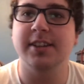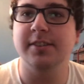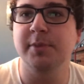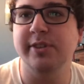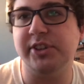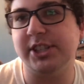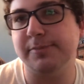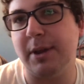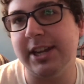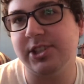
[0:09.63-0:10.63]
The movie
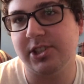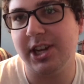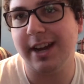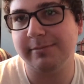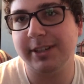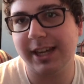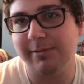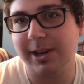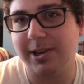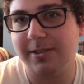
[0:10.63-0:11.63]
Space Jam came
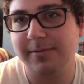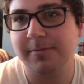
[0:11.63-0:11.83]
out.